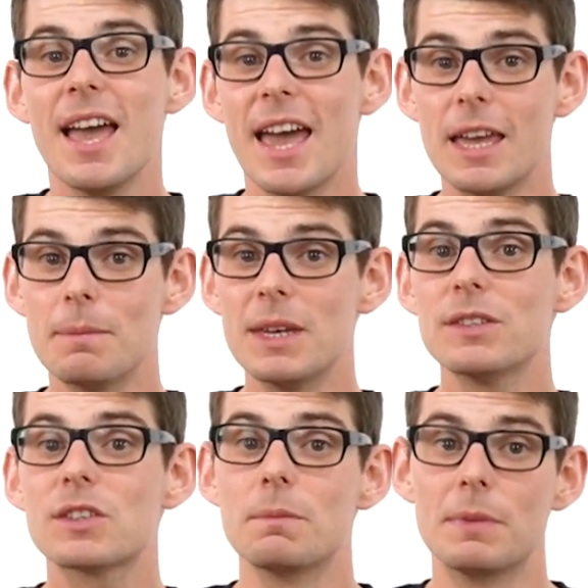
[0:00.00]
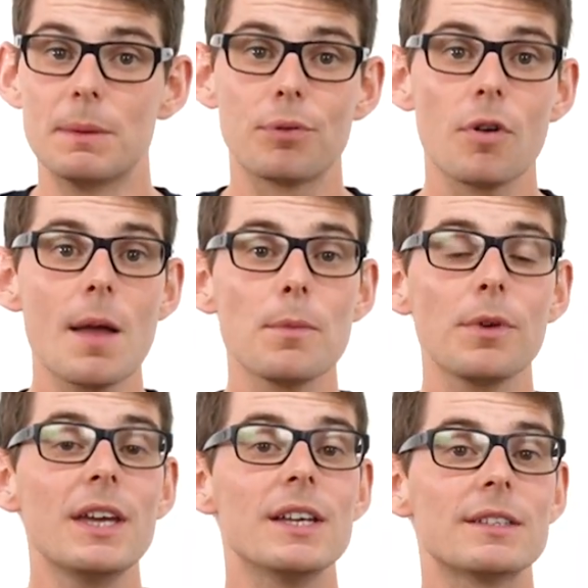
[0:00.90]
Amines can be
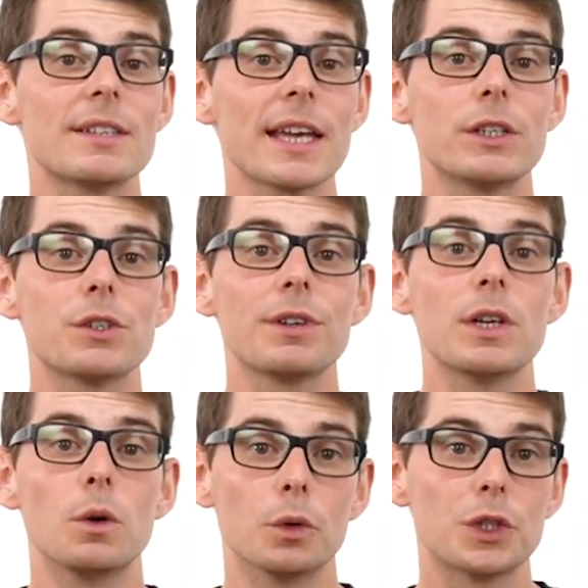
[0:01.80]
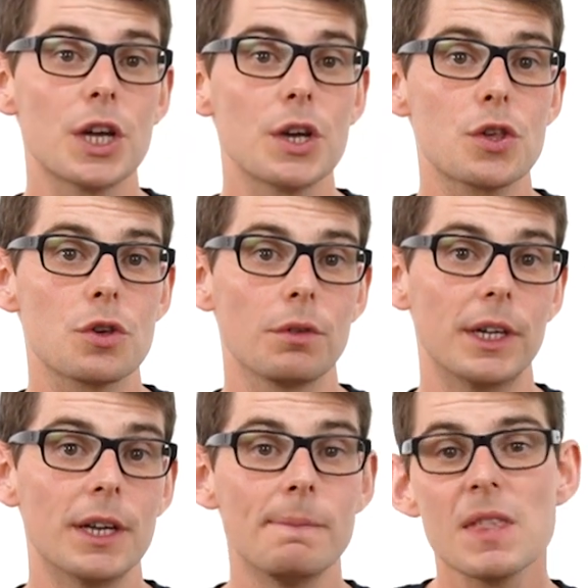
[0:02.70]
primary, secondary or
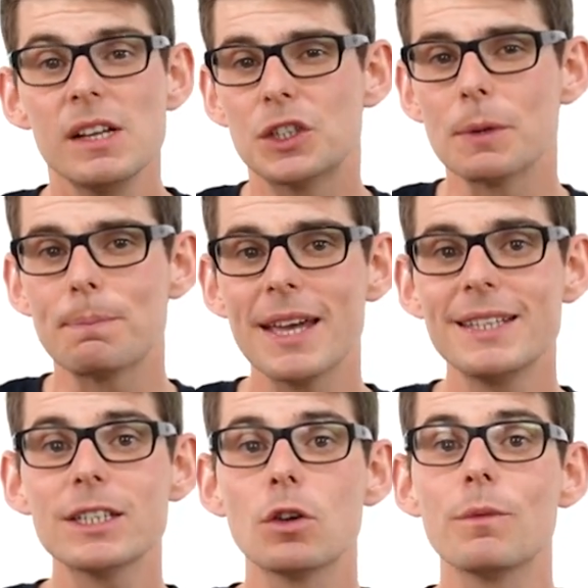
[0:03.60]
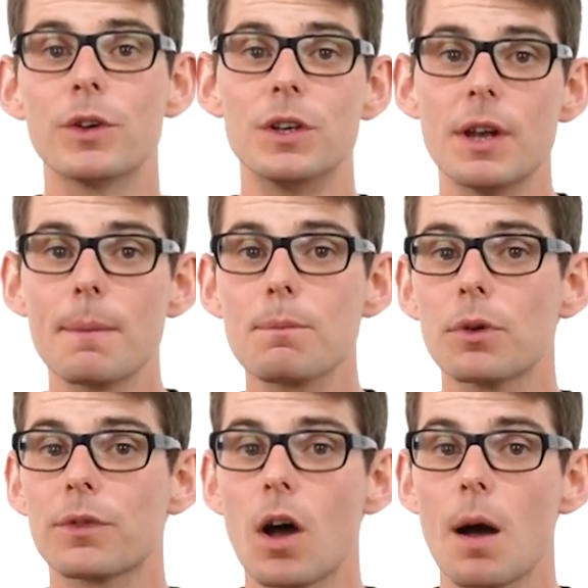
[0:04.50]
tertiary, depending on the number
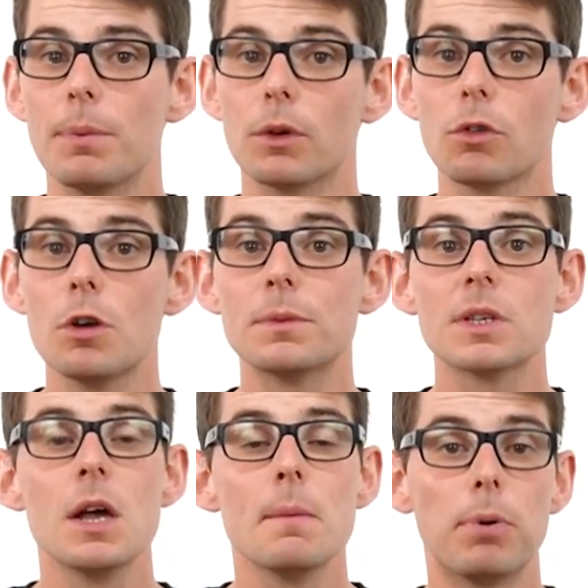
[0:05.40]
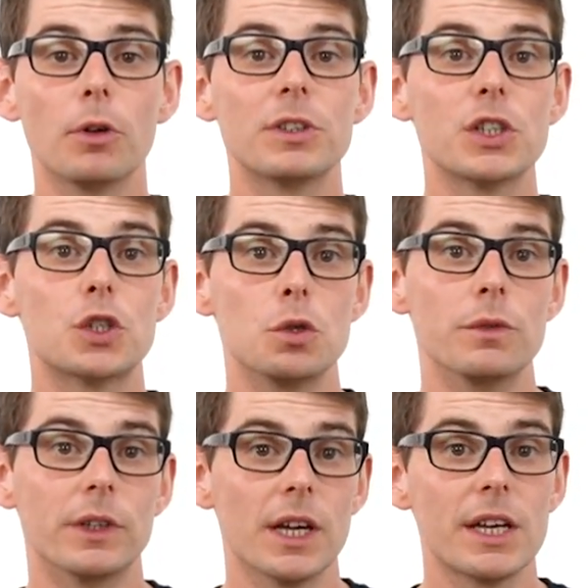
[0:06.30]
of carbon groups bonded to
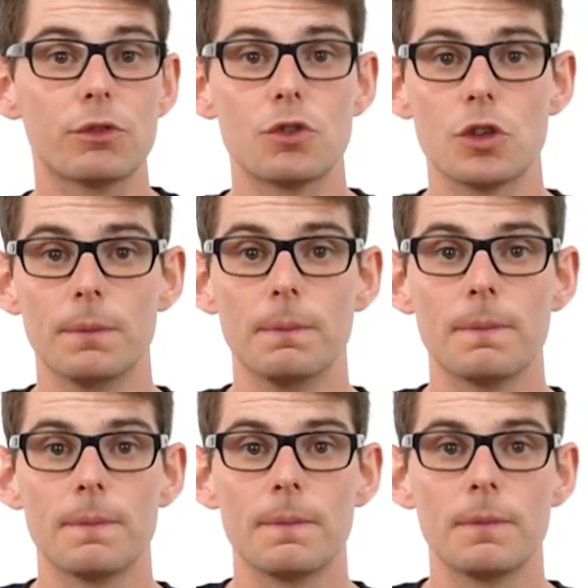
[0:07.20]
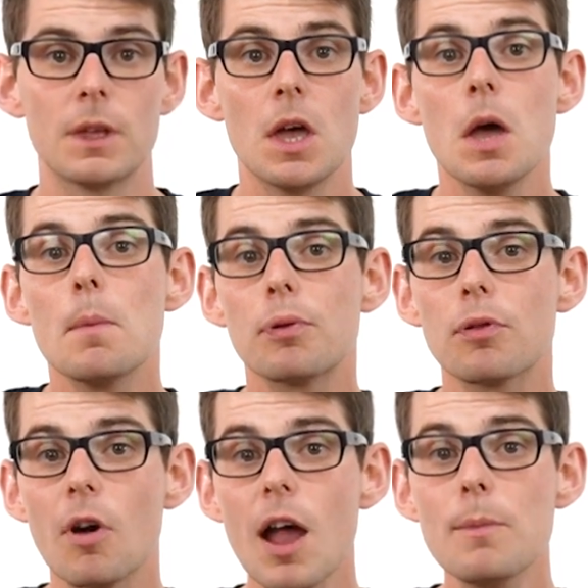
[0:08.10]
the nitrogen.
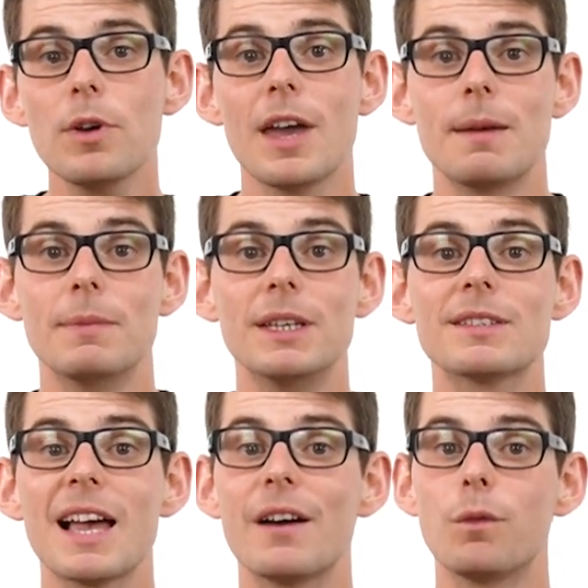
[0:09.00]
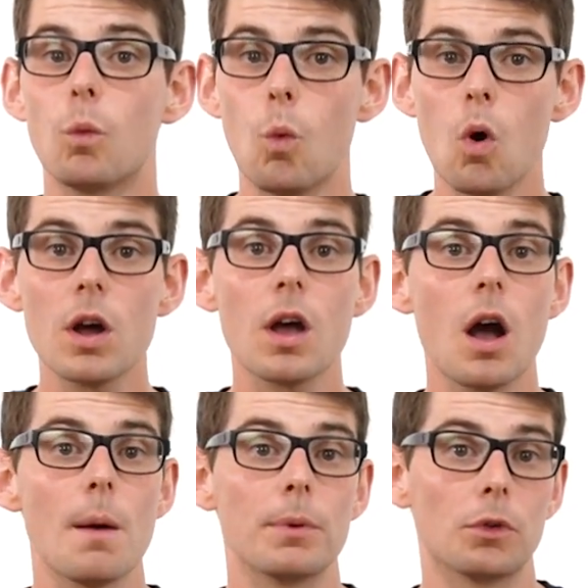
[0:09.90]
Primary amines have one
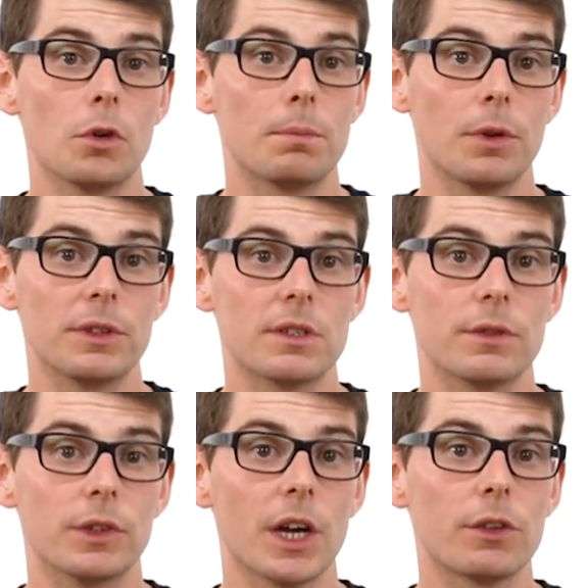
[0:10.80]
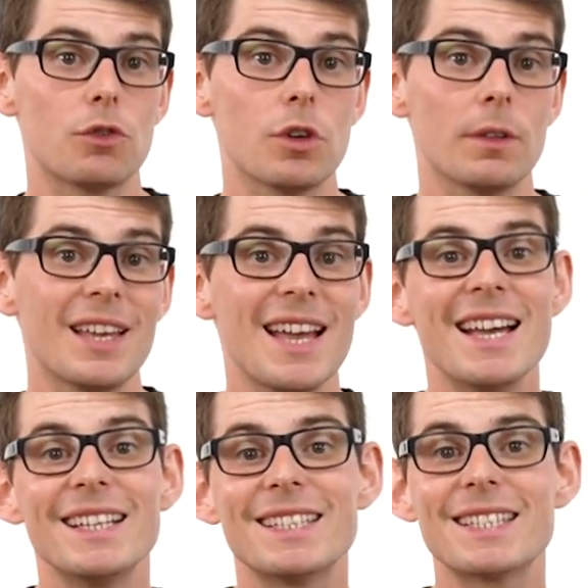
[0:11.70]
carbon group bonded to the nitrogen,
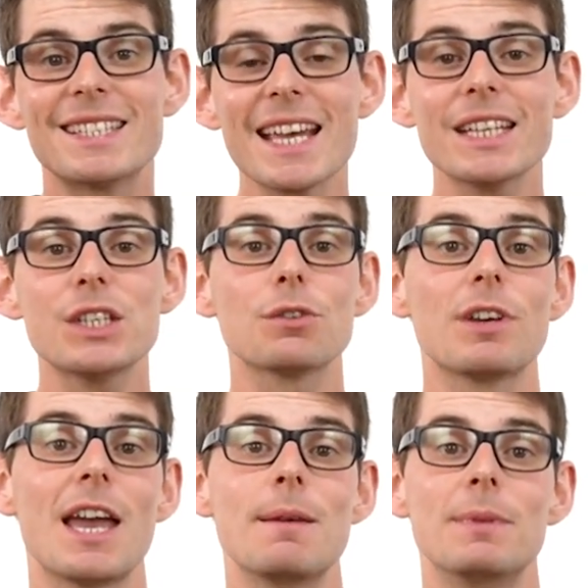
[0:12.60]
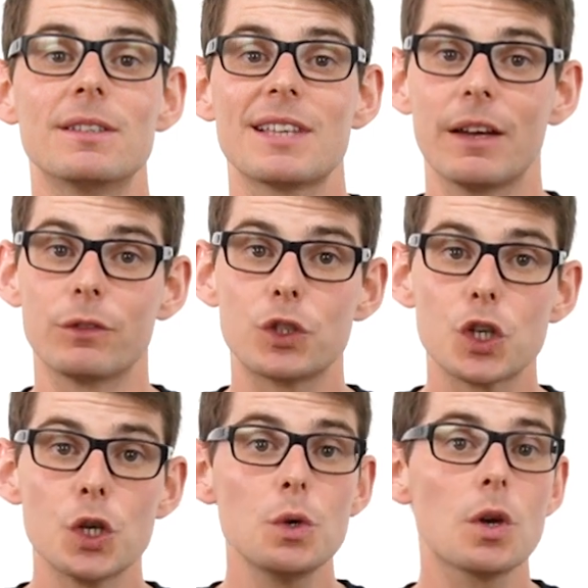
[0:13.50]
secondary amines have
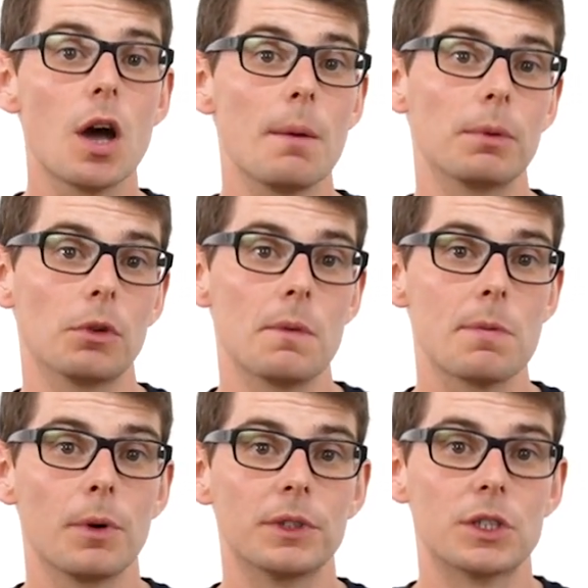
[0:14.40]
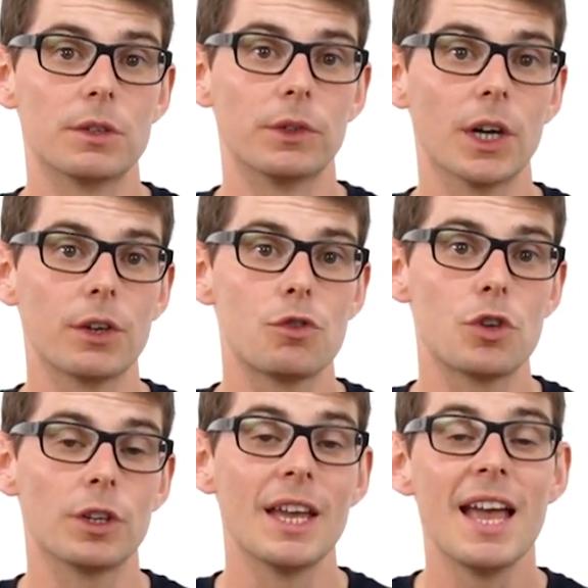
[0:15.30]
two carbon groups bonded to the
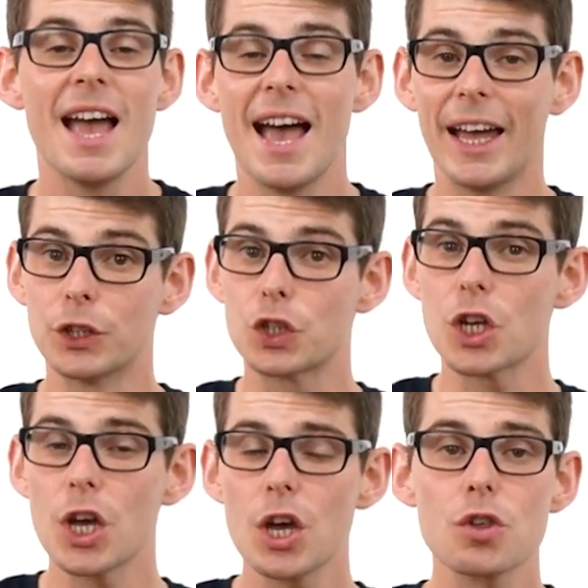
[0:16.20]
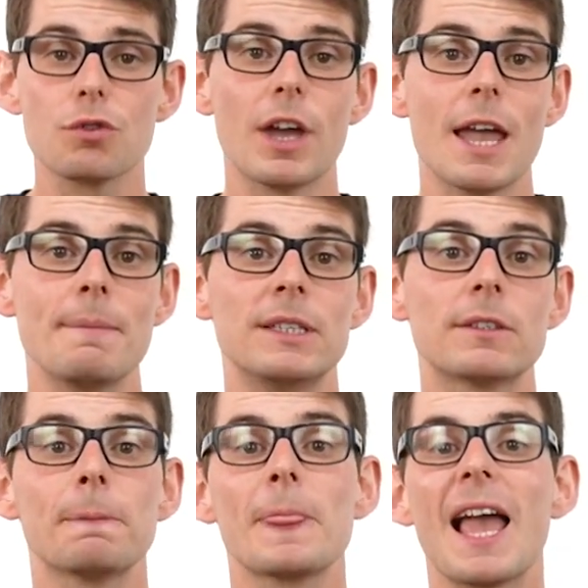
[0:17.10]
nitrogen, and tertiary amines
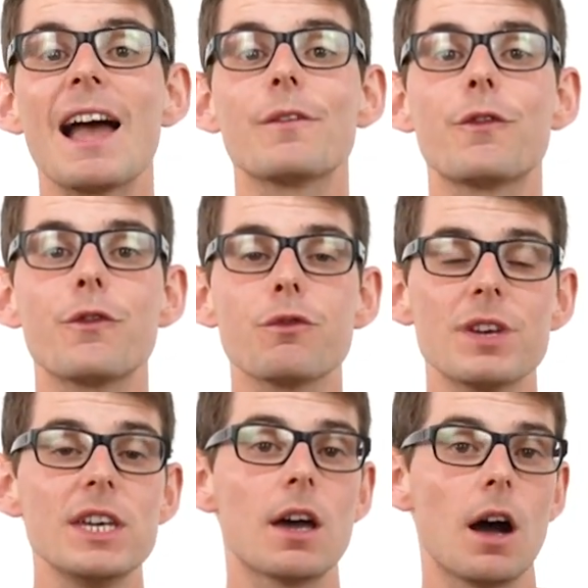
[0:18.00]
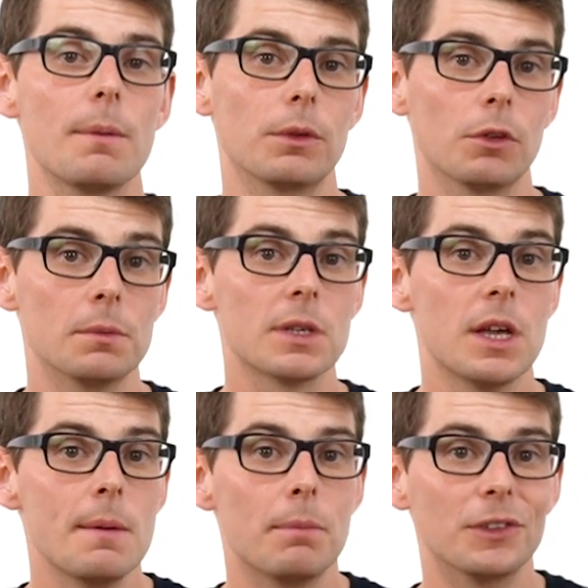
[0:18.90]
have three carbon groups
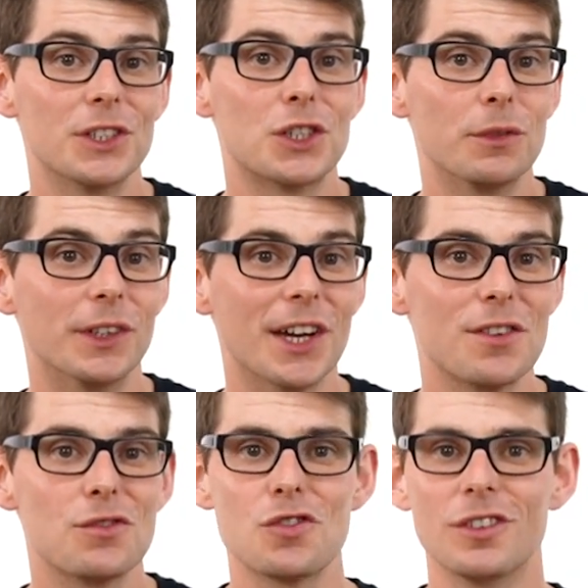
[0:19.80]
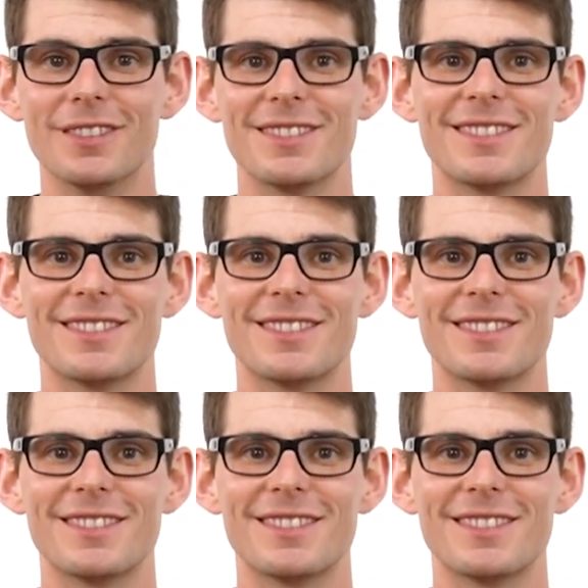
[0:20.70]
bonded to the nitrogen.